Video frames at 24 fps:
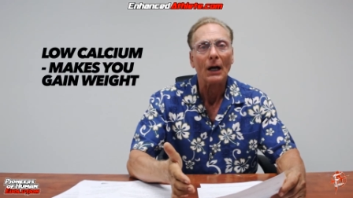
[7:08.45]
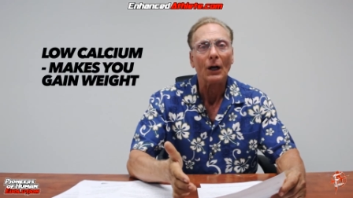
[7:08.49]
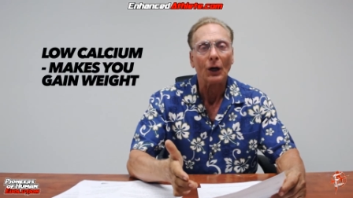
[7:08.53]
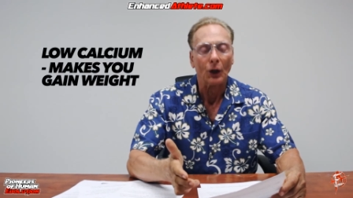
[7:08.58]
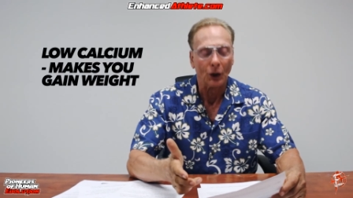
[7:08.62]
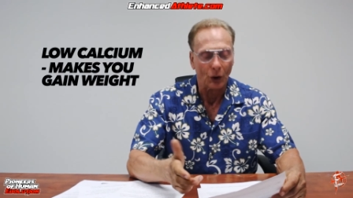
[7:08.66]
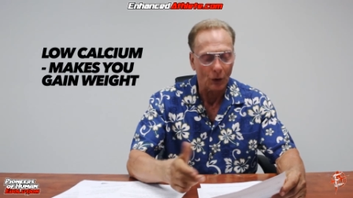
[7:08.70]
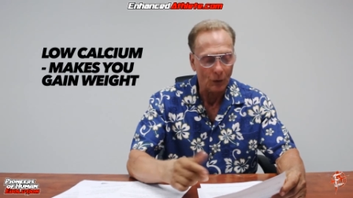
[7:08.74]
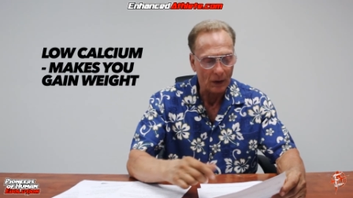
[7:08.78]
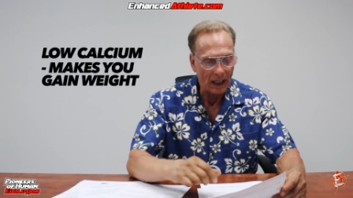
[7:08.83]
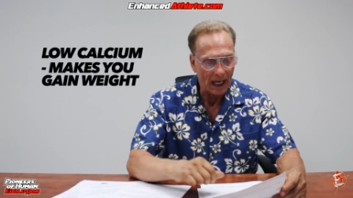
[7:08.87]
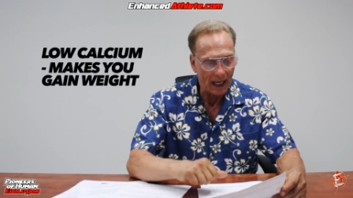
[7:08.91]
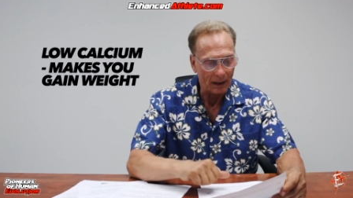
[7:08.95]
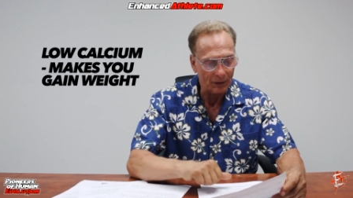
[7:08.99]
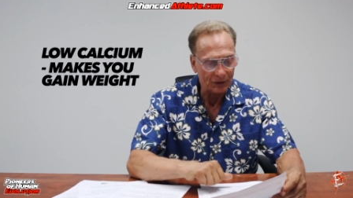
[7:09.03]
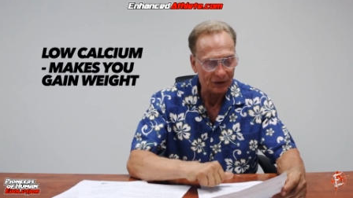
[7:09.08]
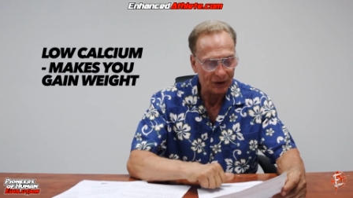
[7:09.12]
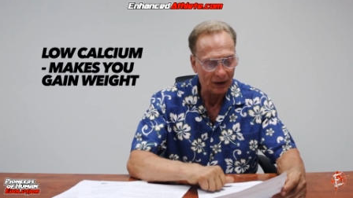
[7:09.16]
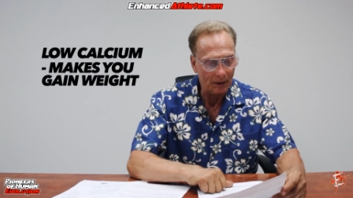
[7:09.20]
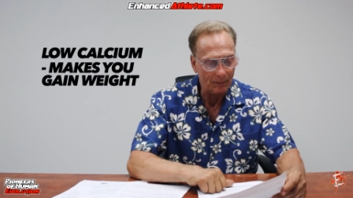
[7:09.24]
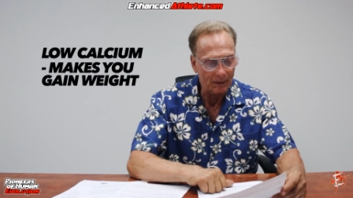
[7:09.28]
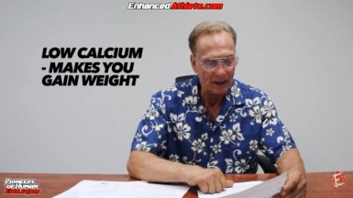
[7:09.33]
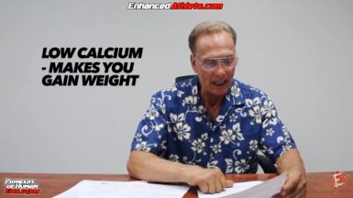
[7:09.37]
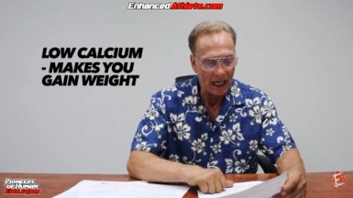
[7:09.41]
Low
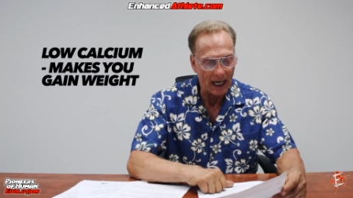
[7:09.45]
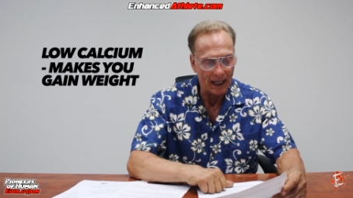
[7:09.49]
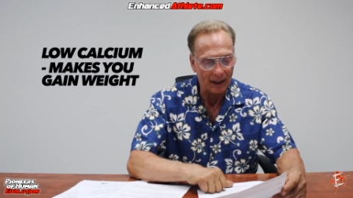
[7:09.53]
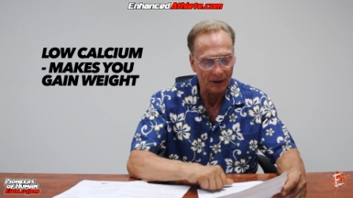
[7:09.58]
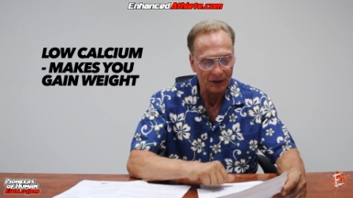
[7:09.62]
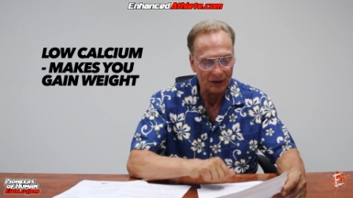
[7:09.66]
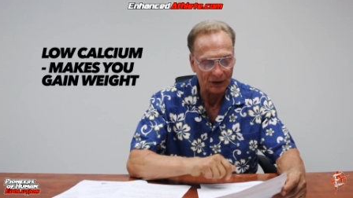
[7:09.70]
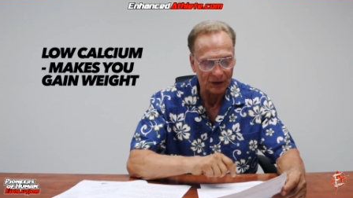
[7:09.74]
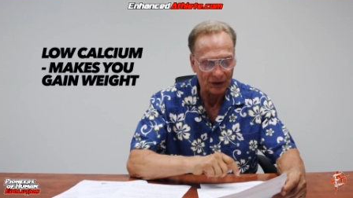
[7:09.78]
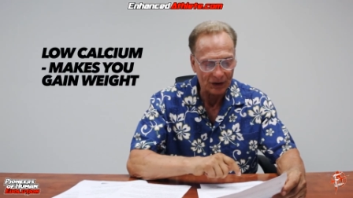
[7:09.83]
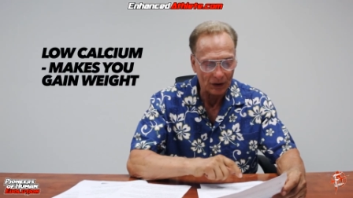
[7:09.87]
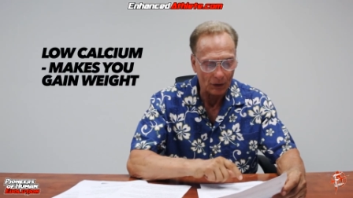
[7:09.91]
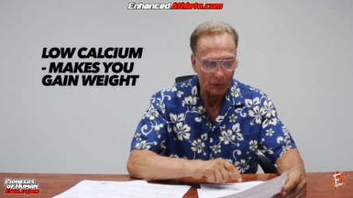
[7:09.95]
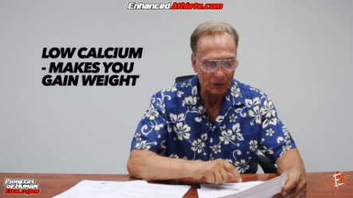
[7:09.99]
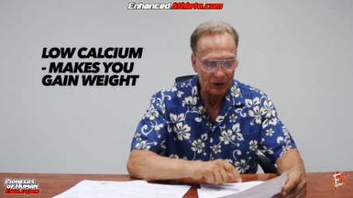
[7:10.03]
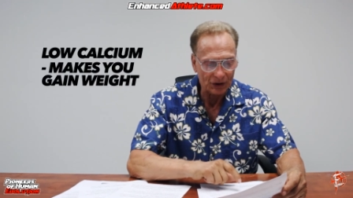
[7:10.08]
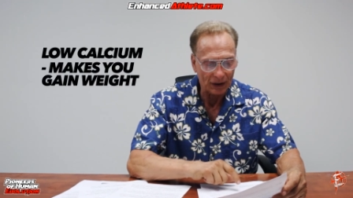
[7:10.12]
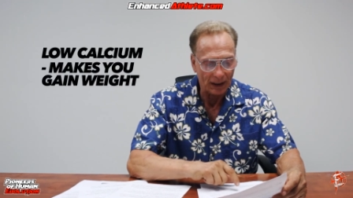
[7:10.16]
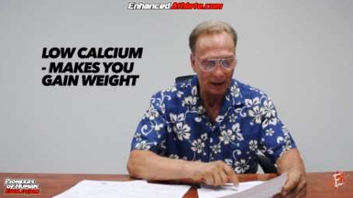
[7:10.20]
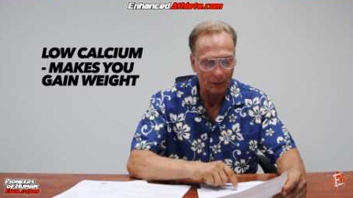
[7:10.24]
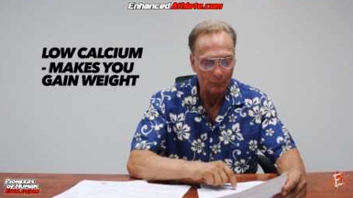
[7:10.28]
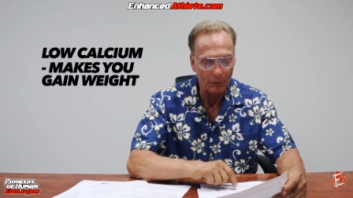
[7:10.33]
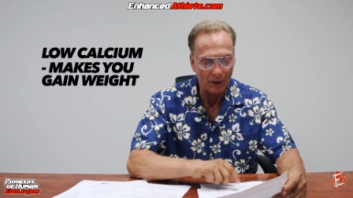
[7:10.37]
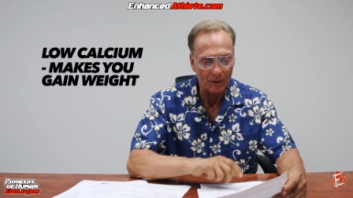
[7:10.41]
calcium diets
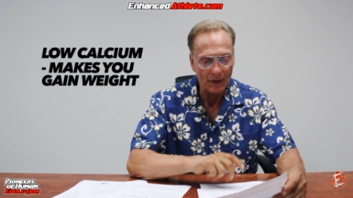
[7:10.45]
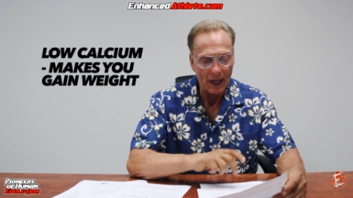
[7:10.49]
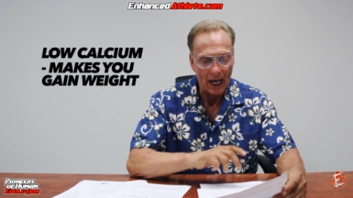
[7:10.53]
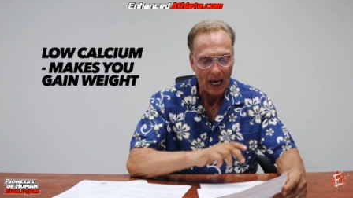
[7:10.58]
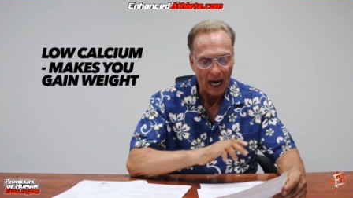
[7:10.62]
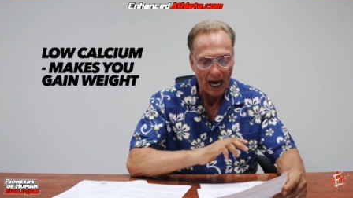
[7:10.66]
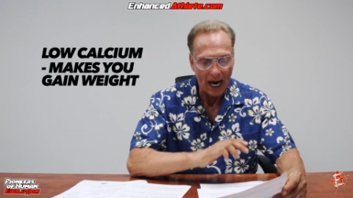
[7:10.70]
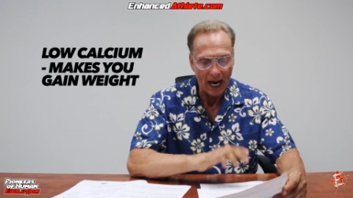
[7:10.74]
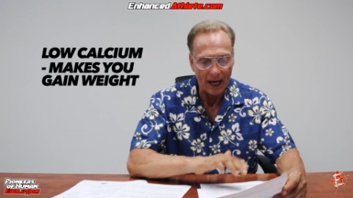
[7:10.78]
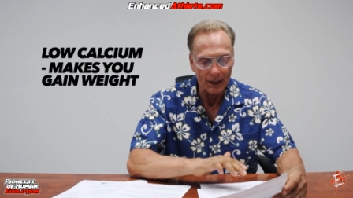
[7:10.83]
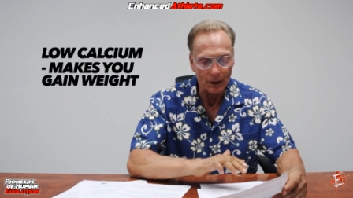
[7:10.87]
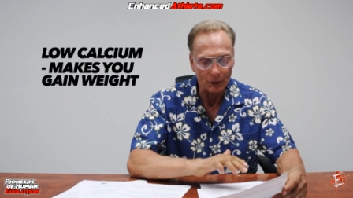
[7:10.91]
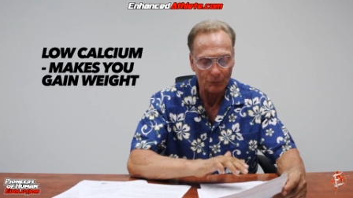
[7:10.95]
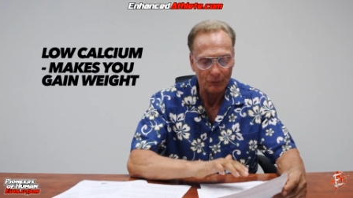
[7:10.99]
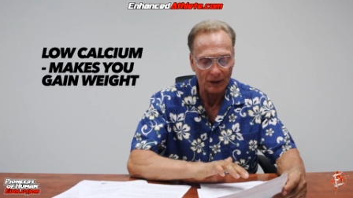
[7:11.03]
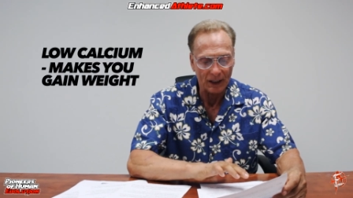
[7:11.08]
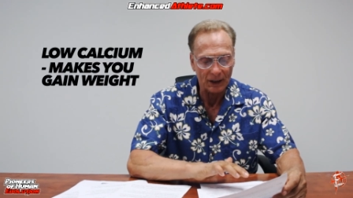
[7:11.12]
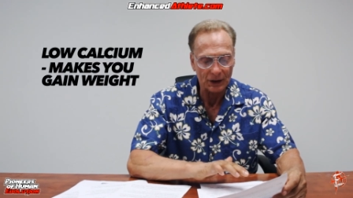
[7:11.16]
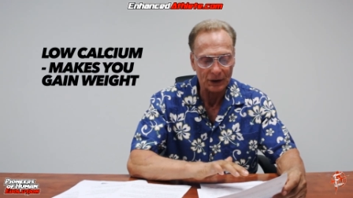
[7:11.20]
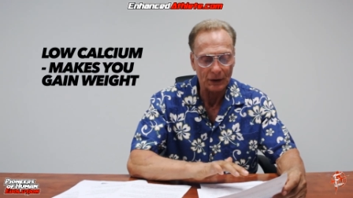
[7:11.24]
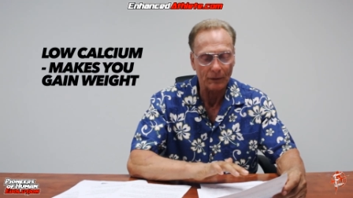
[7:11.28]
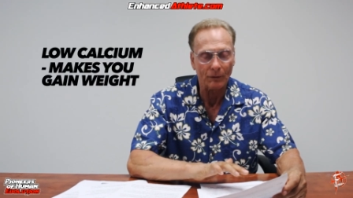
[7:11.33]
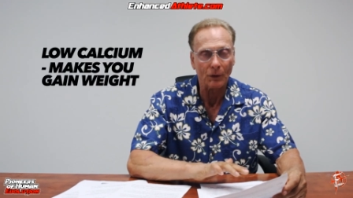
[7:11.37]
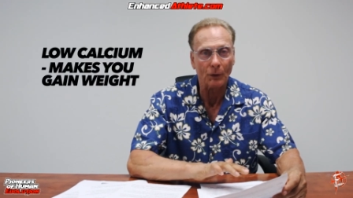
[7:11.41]
associated with higher
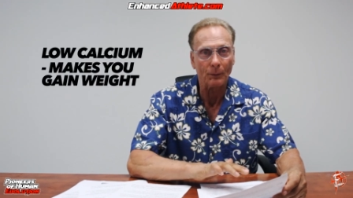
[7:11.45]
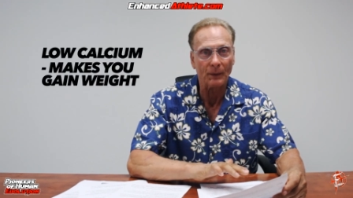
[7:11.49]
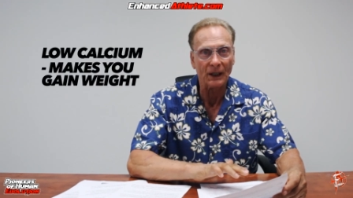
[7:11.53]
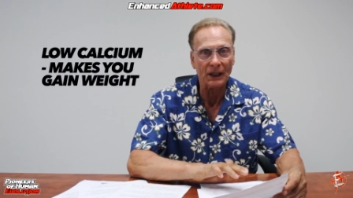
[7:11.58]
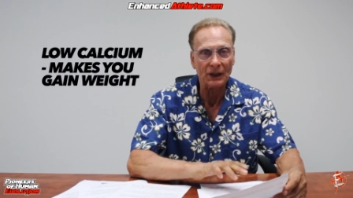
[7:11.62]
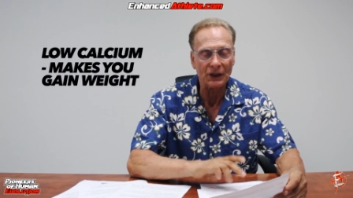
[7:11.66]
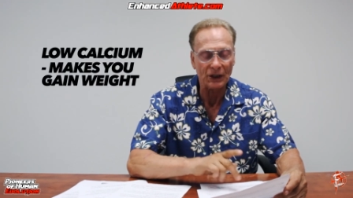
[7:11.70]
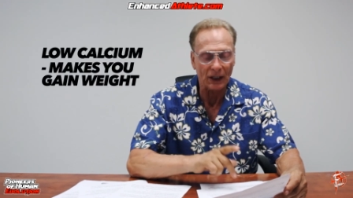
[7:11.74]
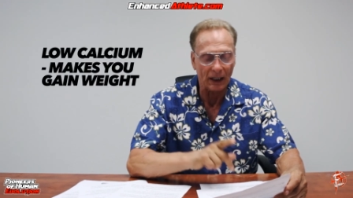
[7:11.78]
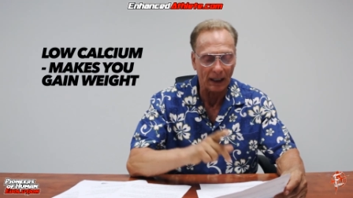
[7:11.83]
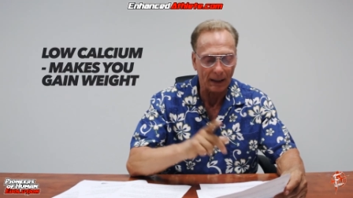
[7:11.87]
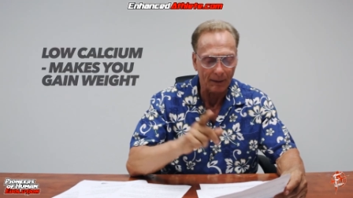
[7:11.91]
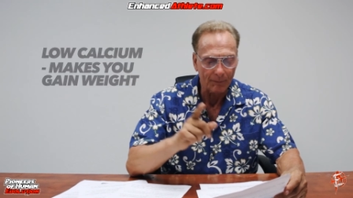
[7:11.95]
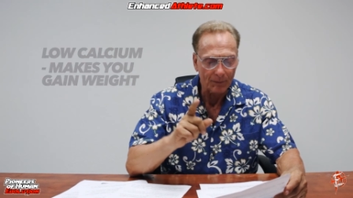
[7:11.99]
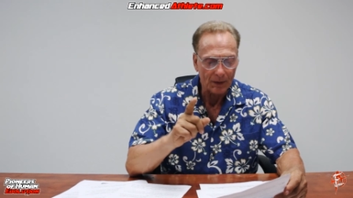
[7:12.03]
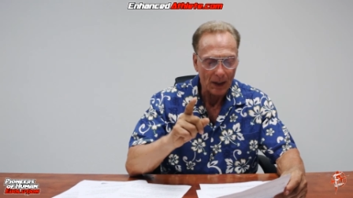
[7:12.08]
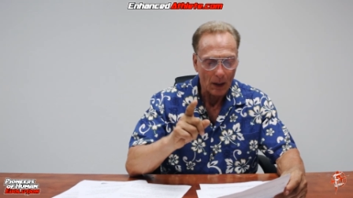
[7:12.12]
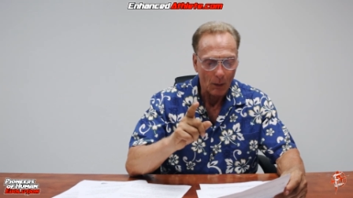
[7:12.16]
rates of obesity,